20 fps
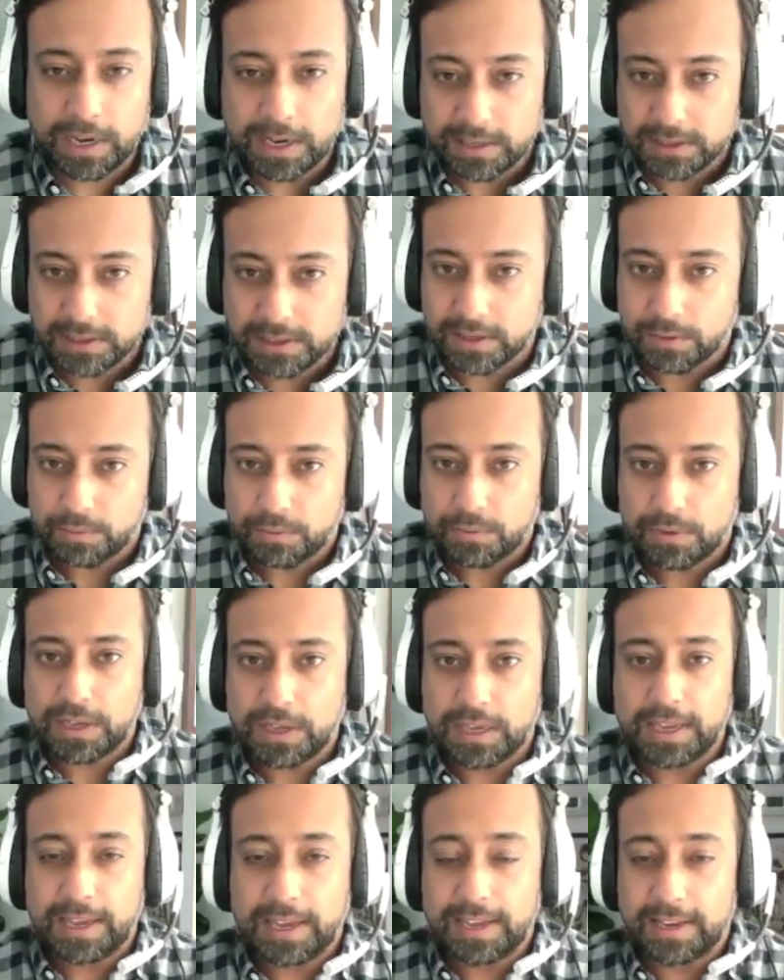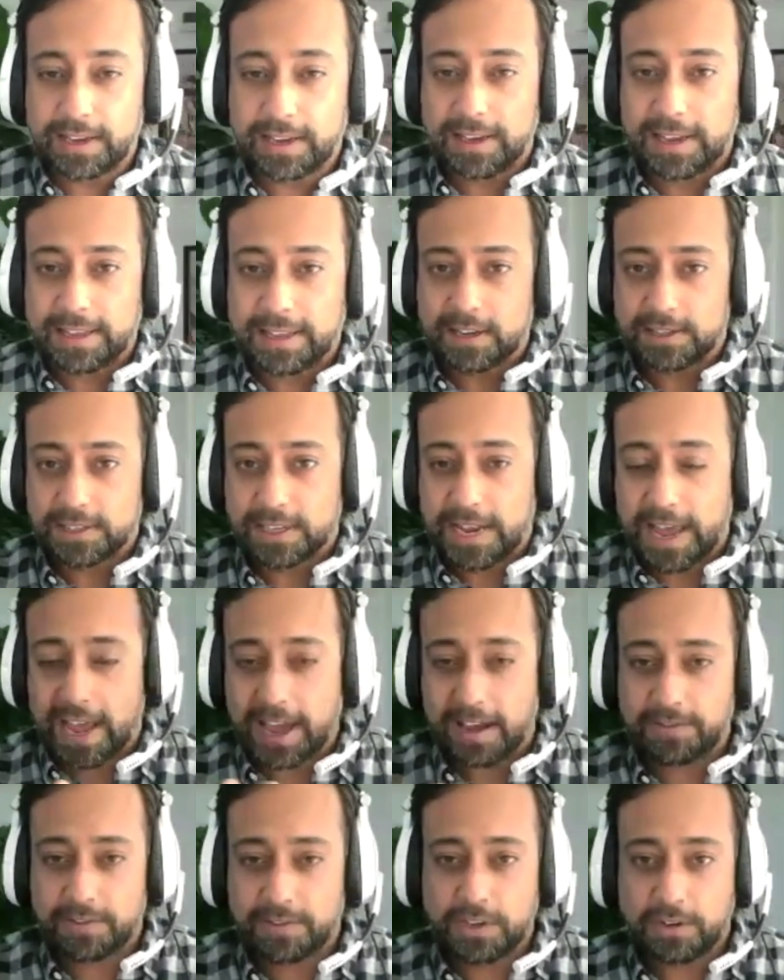it creates there's an
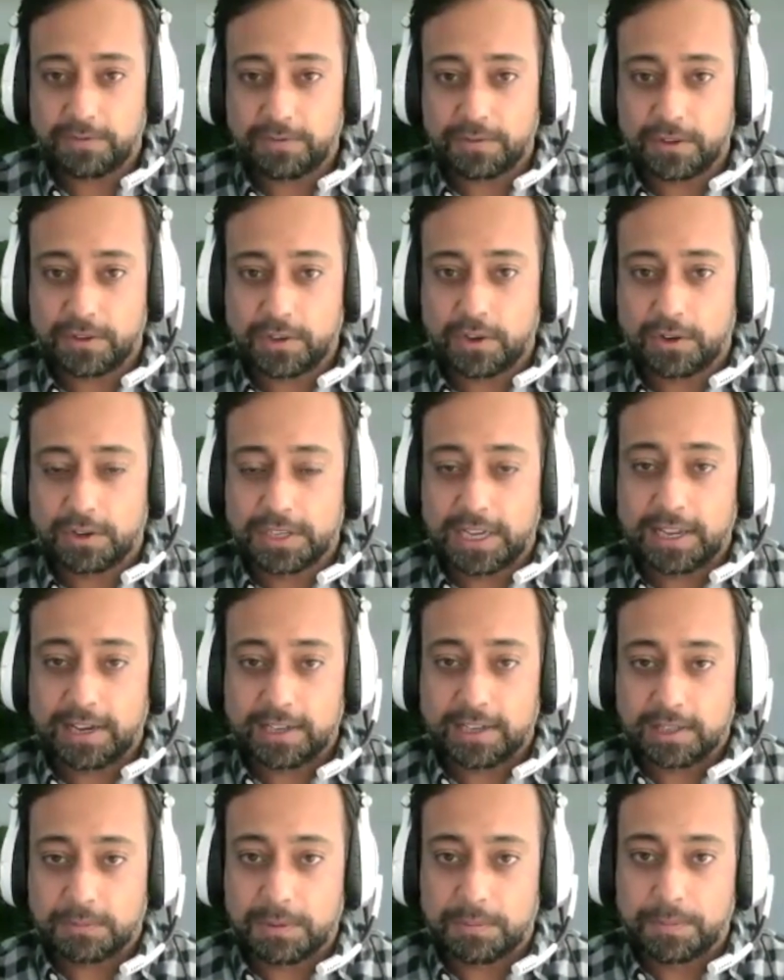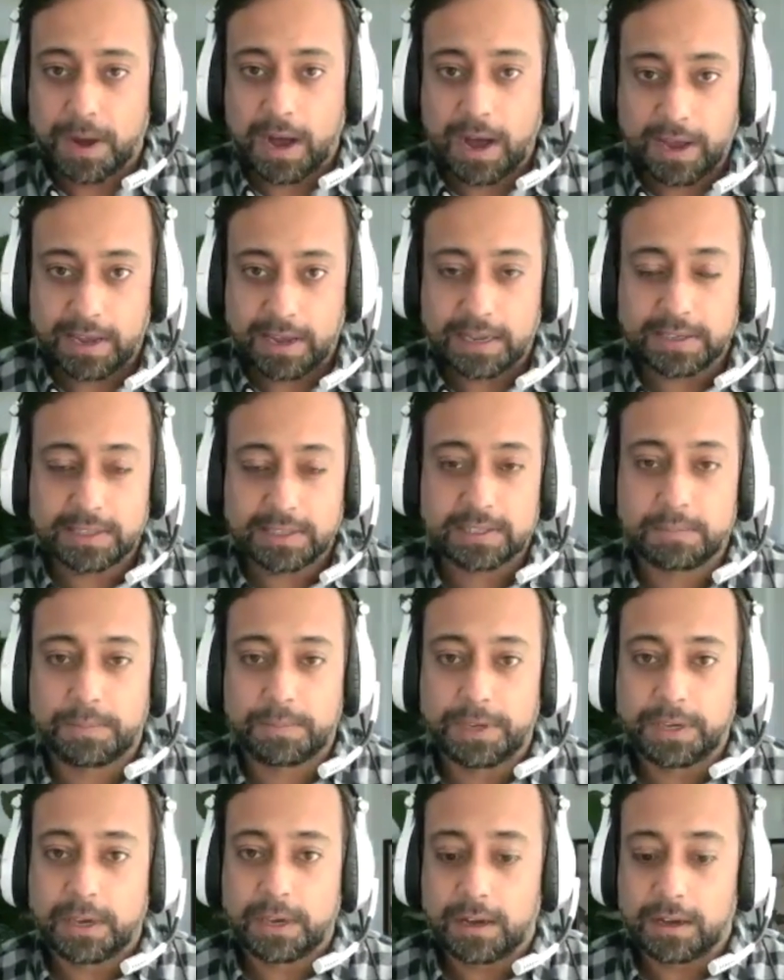avenue for your data to be
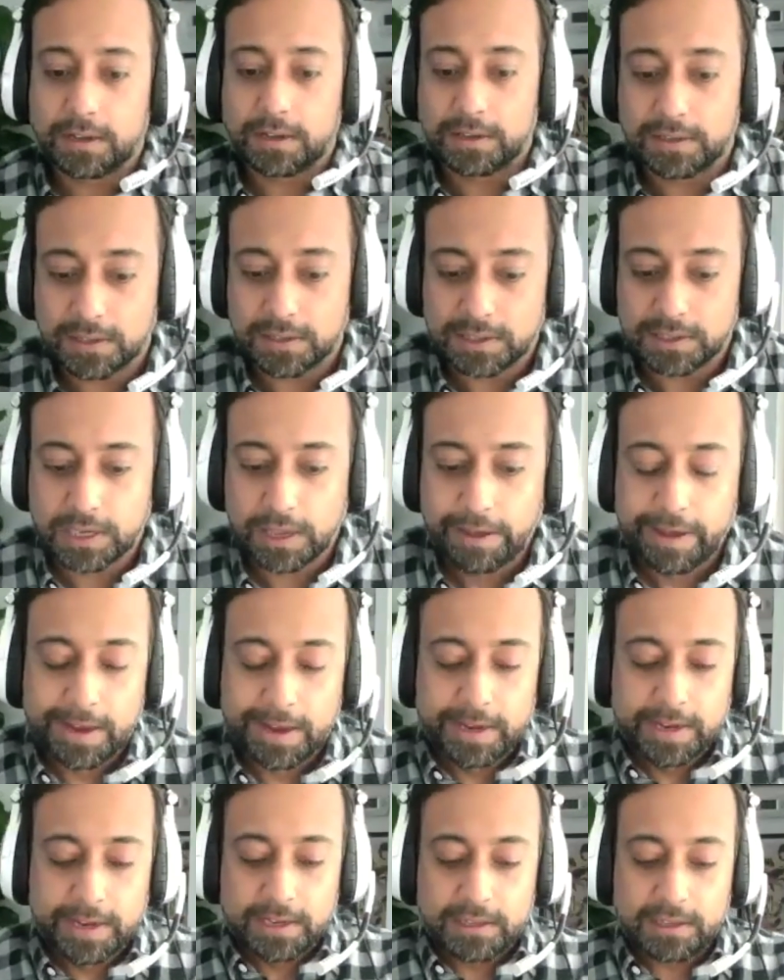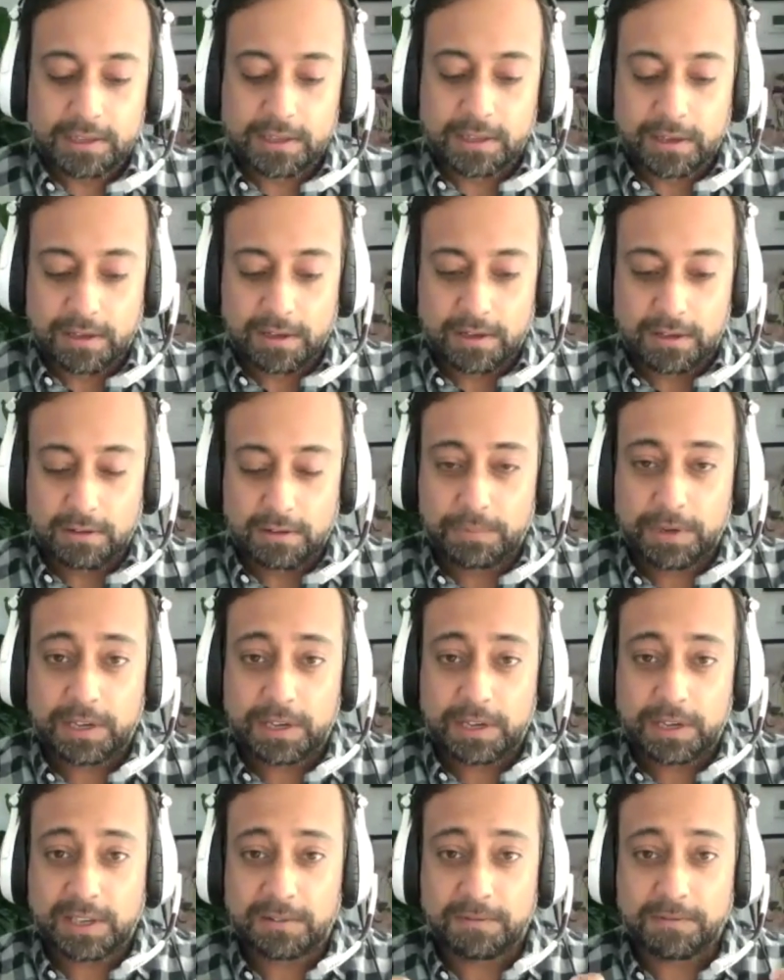biased because for
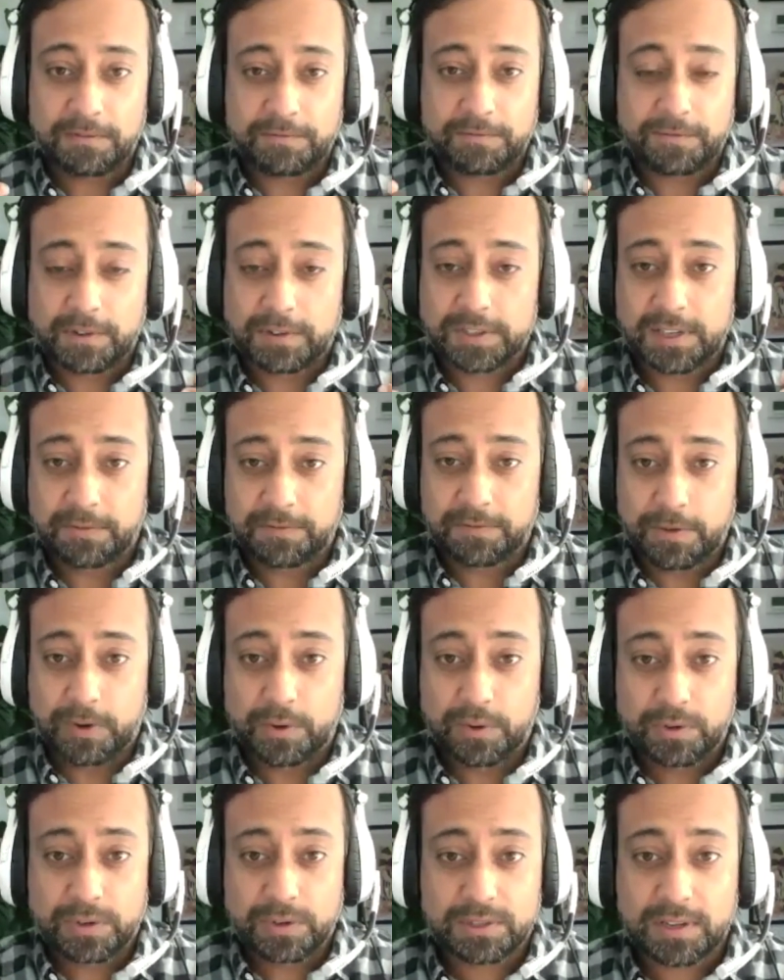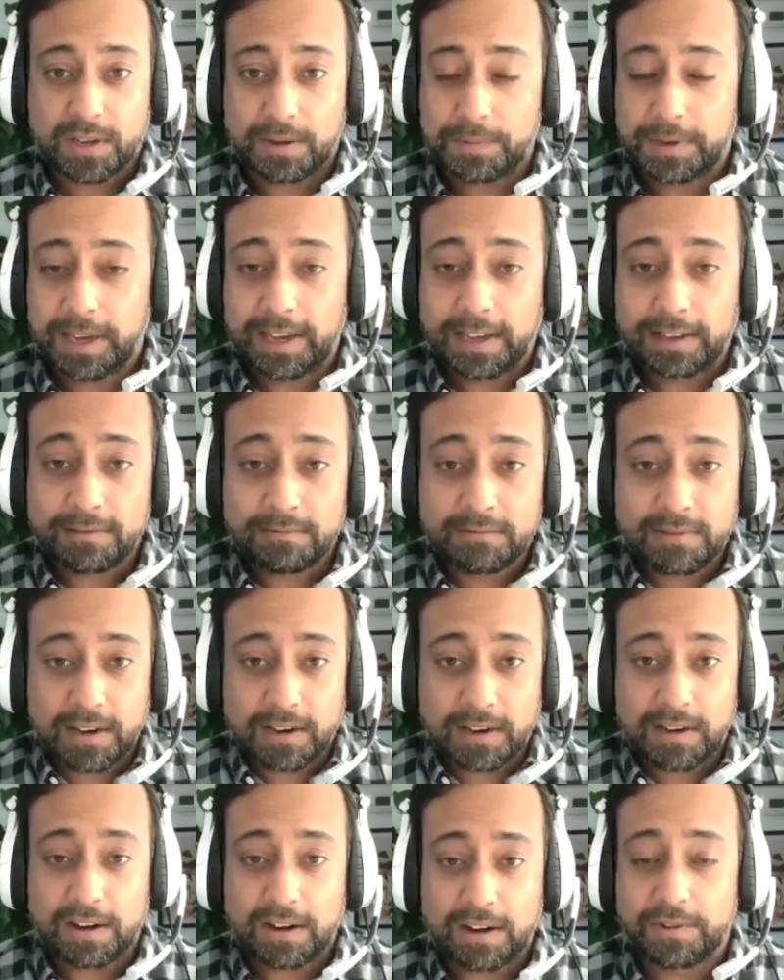some folks coming
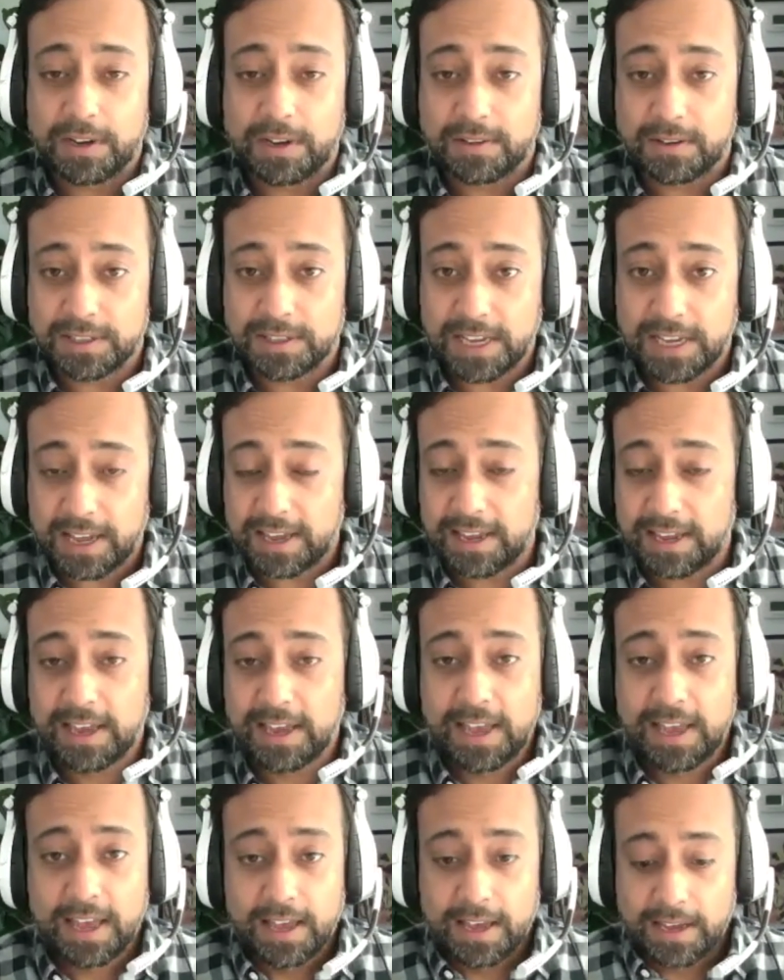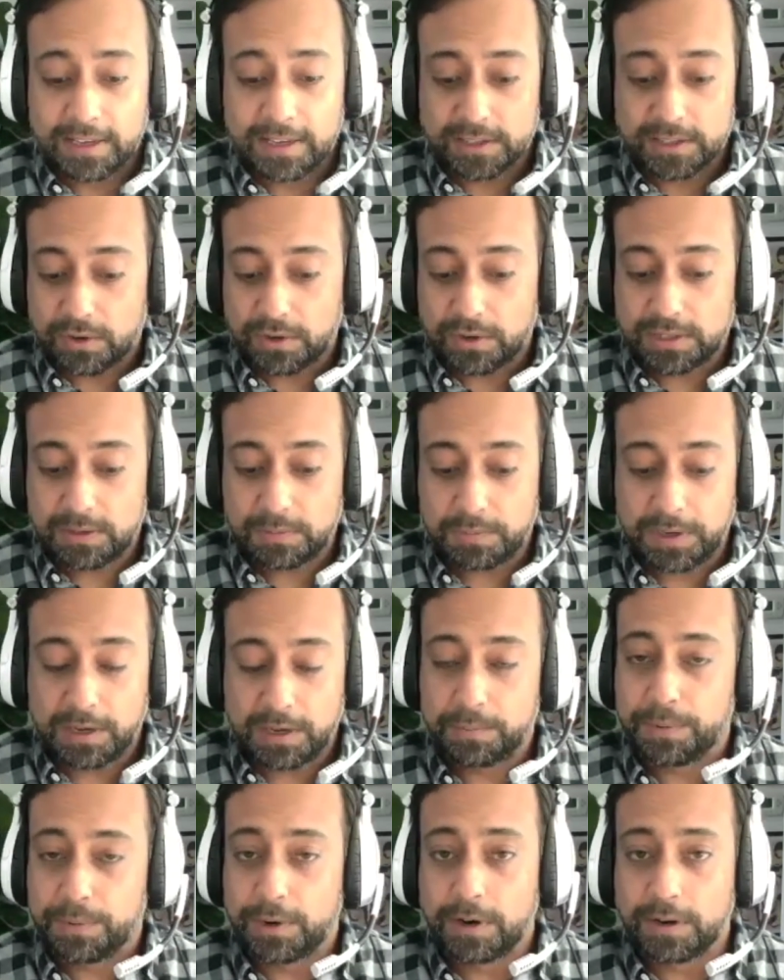in every other day is going to
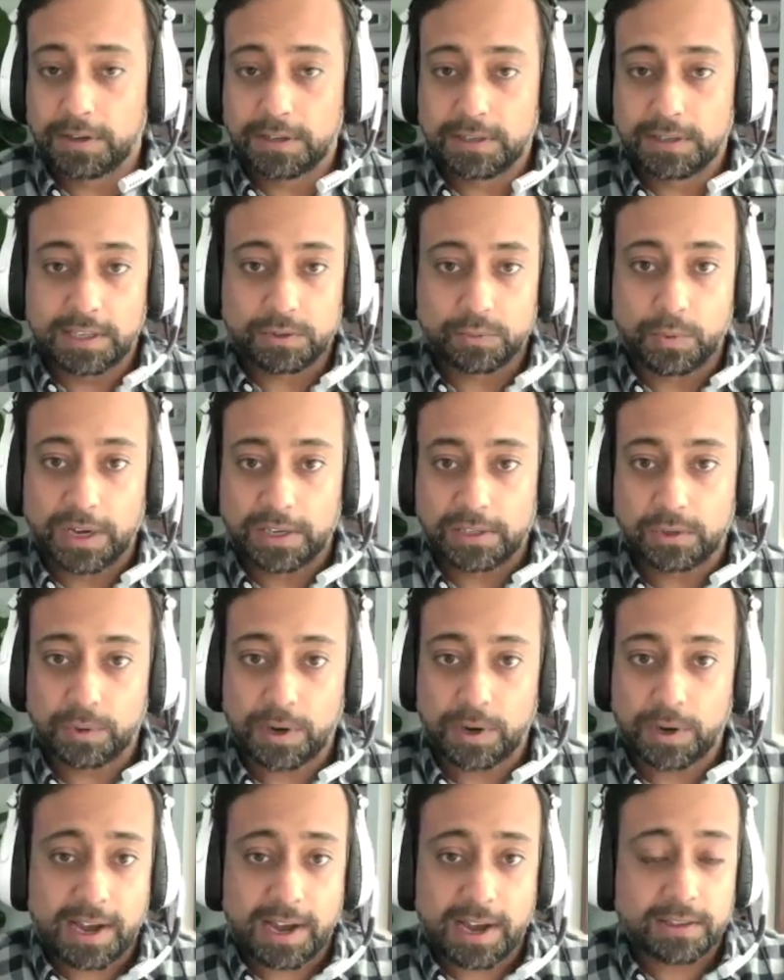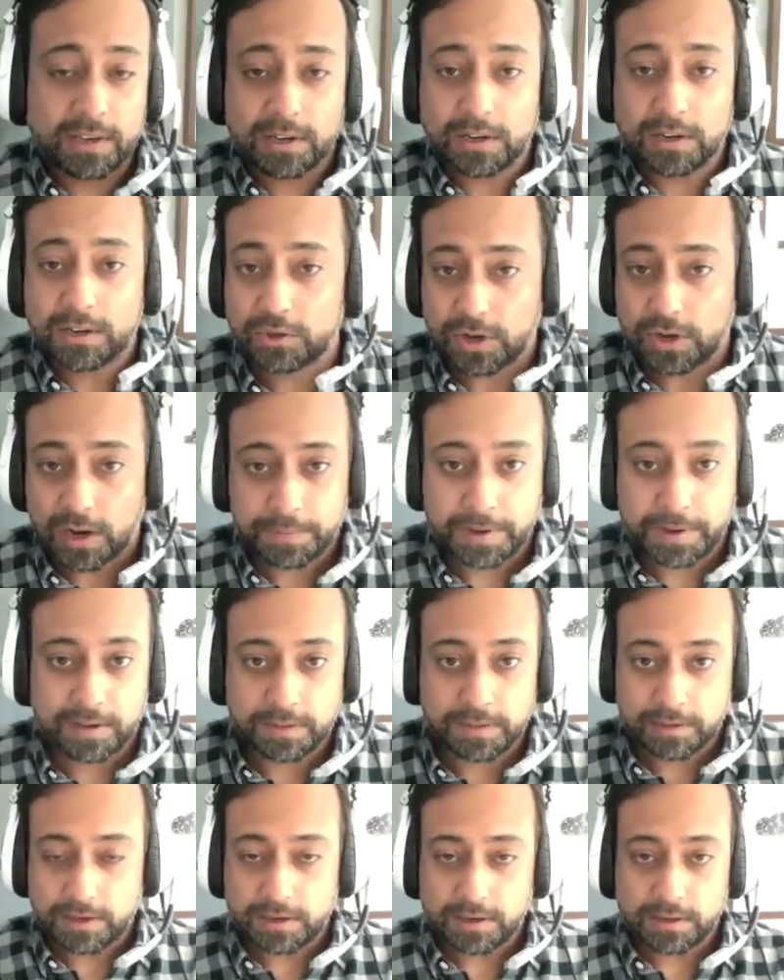be a burden that's way too high, and they're going to drop
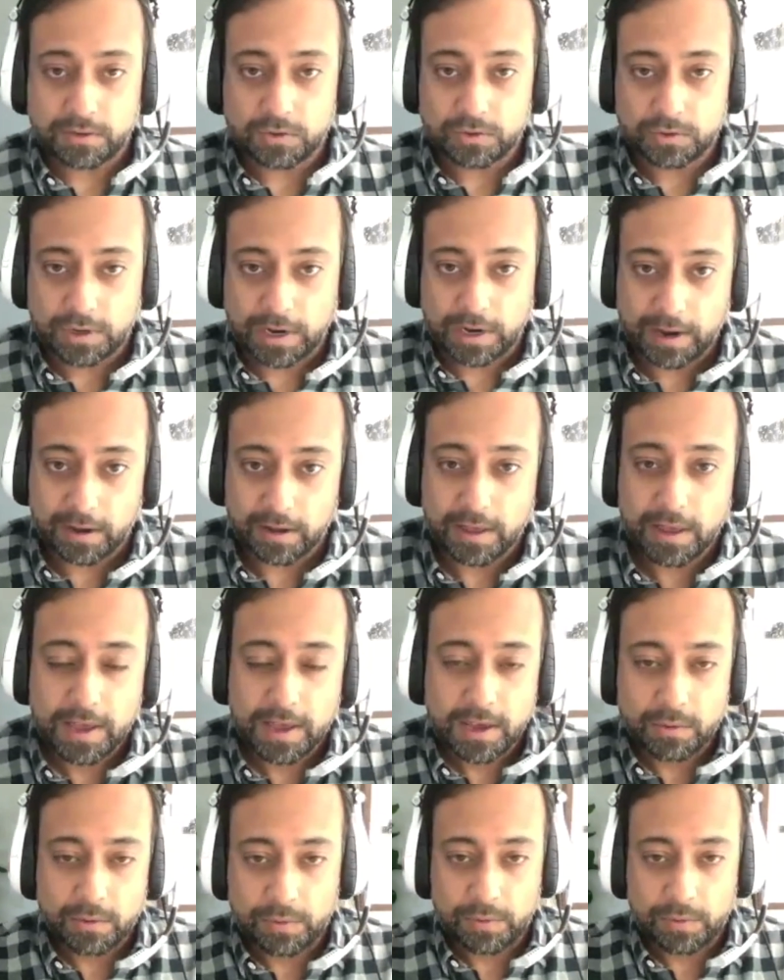out of the clinical trial.